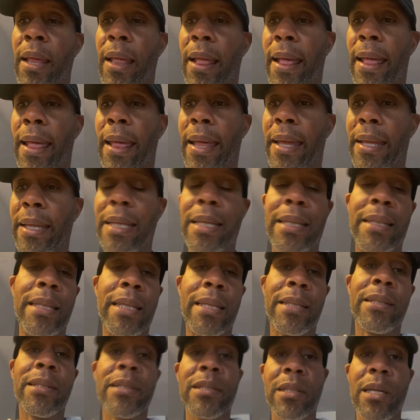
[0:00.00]
and it
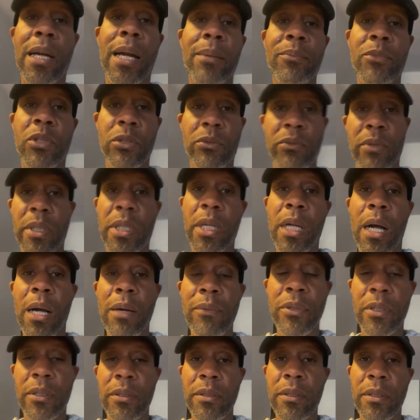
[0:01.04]
needs time to
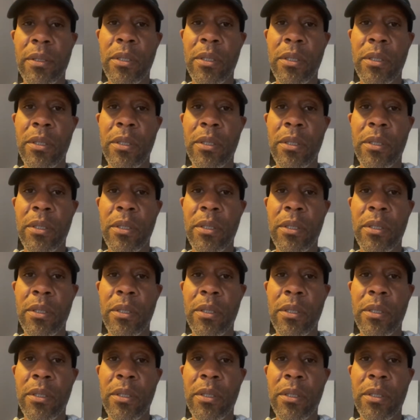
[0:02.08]
recover.